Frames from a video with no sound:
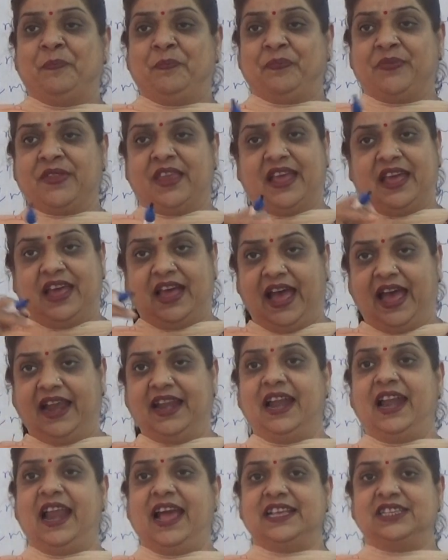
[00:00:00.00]

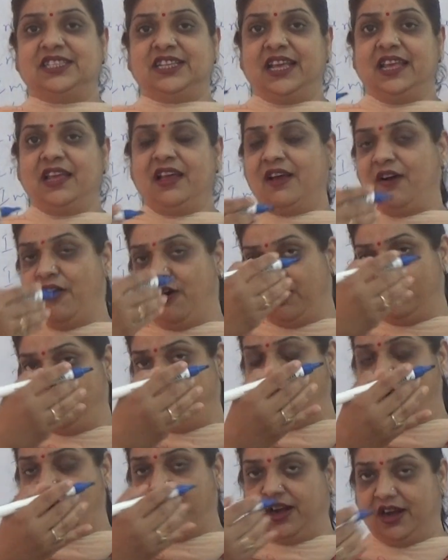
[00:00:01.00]
analyzing or
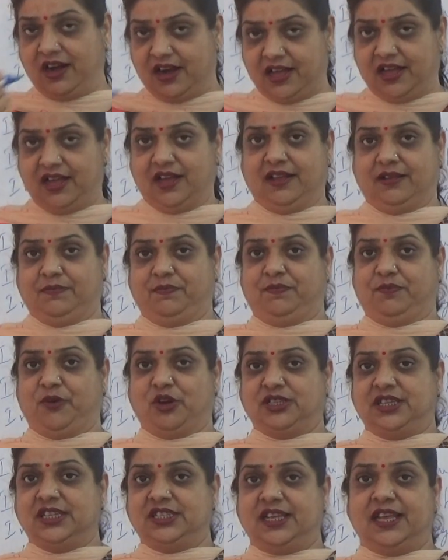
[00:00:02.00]
for
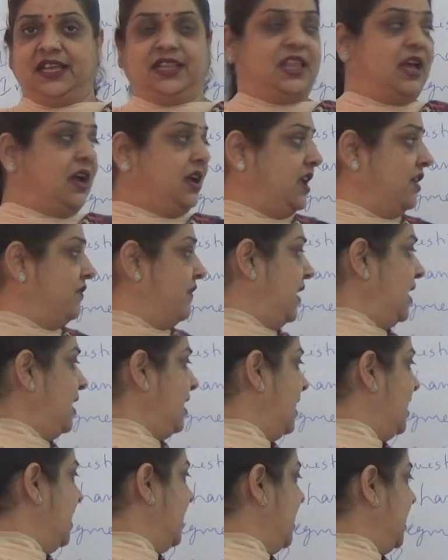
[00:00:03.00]
processing the
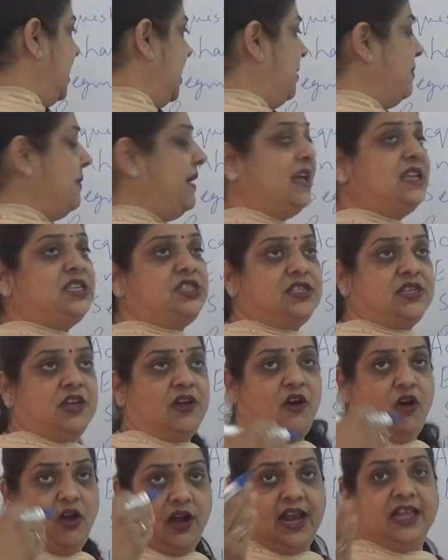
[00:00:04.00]
given image,
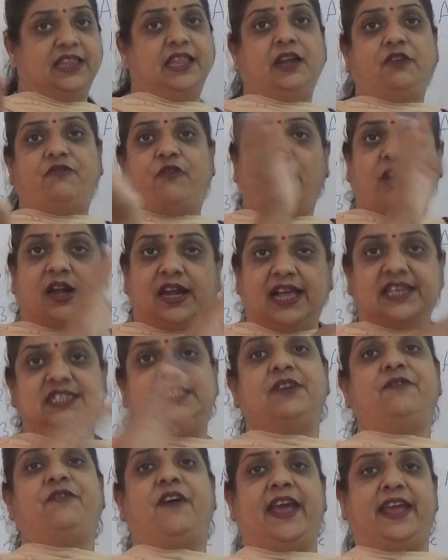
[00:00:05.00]
or rather for
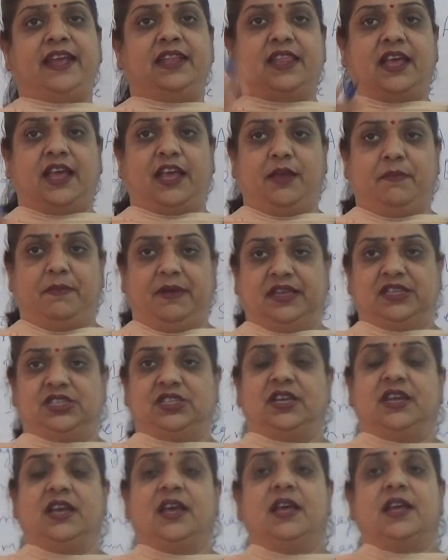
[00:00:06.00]
classifying the
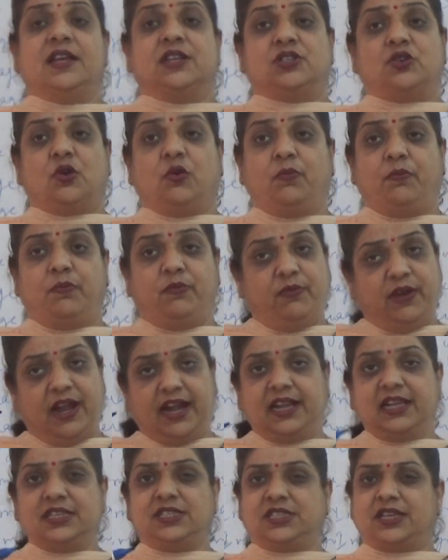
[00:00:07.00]
image. So
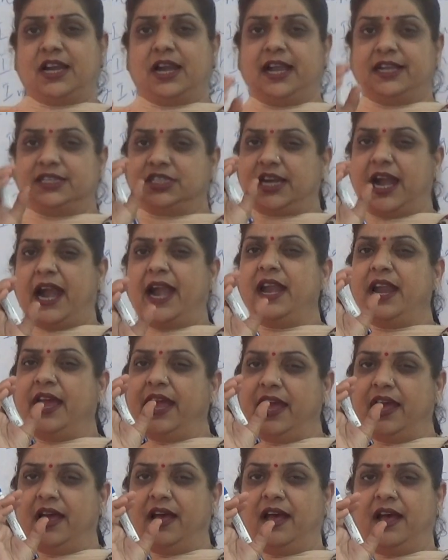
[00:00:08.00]
let us
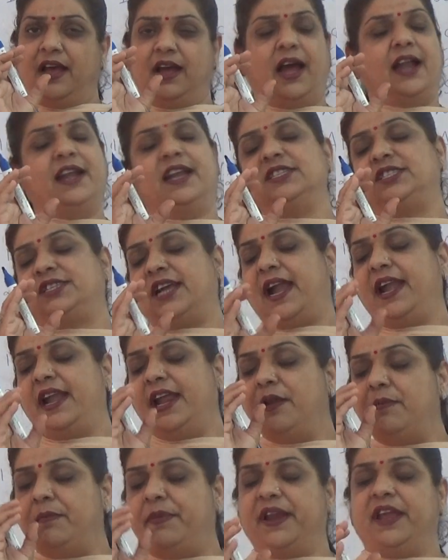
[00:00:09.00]
understand
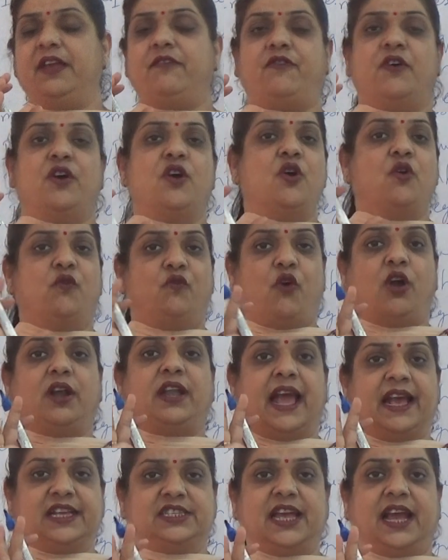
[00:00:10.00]
in brief what
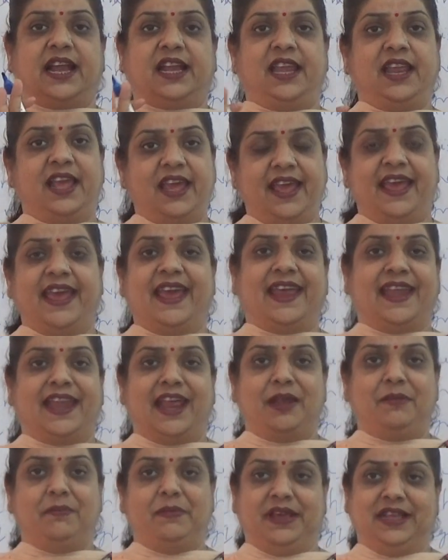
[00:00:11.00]
exactly
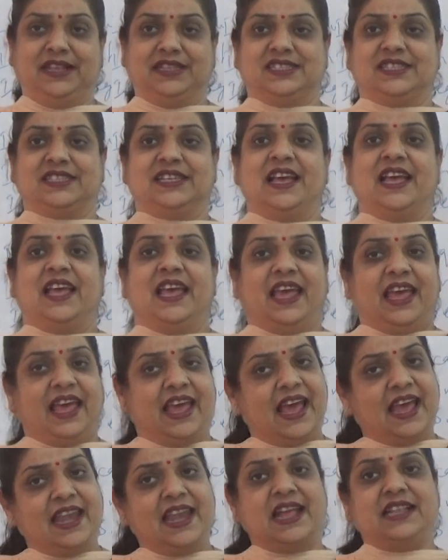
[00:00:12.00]
ANN means.
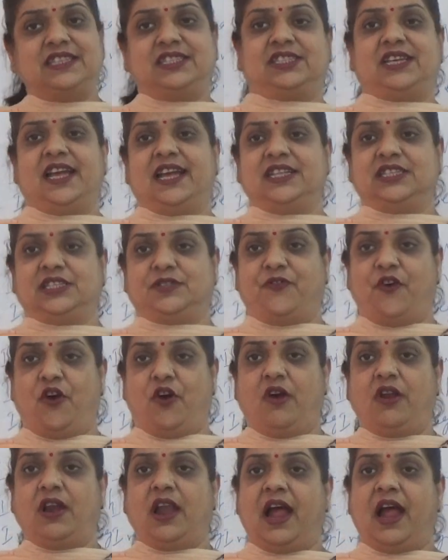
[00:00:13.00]
ANN stands for